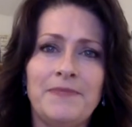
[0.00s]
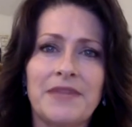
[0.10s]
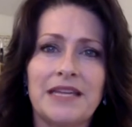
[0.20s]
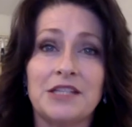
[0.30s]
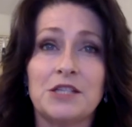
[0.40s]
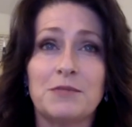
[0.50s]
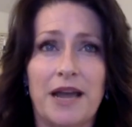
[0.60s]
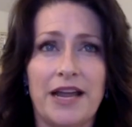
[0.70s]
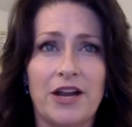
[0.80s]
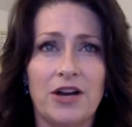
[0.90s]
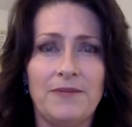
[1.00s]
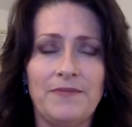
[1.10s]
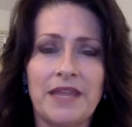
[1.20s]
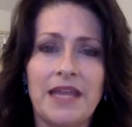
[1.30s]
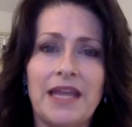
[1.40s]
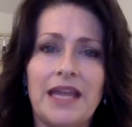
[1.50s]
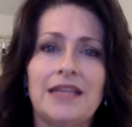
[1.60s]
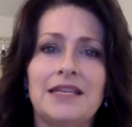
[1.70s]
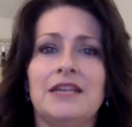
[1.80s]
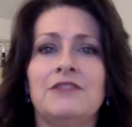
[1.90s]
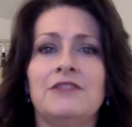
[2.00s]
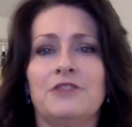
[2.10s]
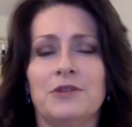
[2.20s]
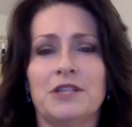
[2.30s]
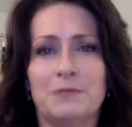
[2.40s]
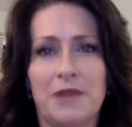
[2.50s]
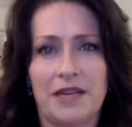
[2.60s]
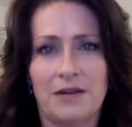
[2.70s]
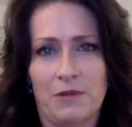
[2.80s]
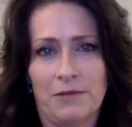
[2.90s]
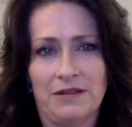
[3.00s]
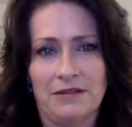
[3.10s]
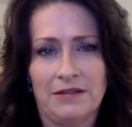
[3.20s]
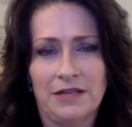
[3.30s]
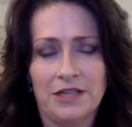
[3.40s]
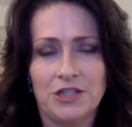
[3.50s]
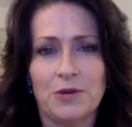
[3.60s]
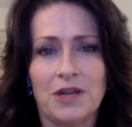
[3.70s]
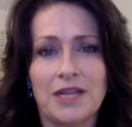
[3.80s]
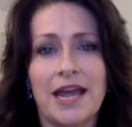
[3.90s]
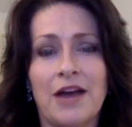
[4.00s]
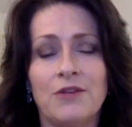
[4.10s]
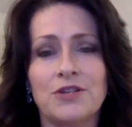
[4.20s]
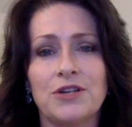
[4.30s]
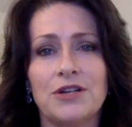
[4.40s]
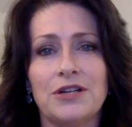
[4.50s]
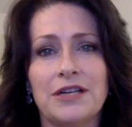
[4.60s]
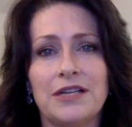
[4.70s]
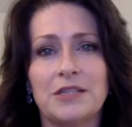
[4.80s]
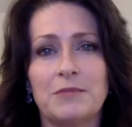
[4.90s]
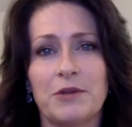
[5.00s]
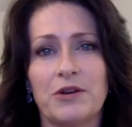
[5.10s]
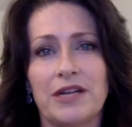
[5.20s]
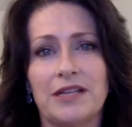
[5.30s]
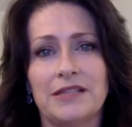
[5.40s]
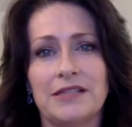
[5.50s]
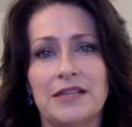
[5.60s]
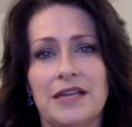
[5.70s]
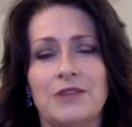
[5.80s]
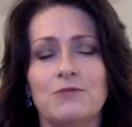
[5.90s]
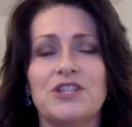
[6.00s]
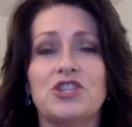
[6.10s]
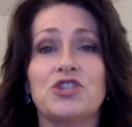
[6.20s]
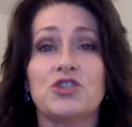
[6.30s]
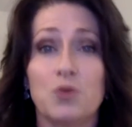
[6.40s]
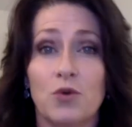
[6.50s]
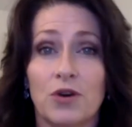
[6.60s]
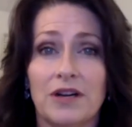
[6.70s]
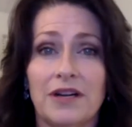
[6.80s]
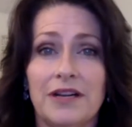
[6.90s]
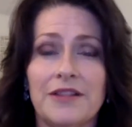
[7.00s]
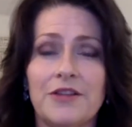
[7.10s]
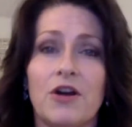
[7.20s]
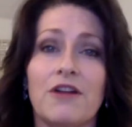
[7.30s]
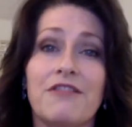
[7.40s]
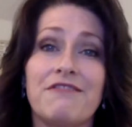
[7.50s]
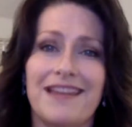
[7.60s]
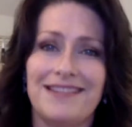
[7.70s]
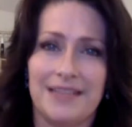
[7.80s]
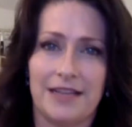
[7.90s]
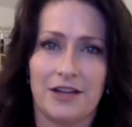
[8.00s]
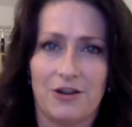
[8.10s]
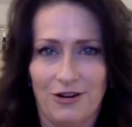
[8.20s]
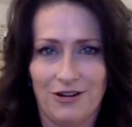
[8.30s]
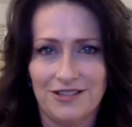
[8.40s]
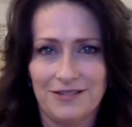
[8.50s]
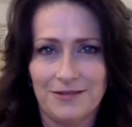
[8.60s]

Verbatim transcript: inspire, and influence men and women to encounter, experience, and restore their authentic heart.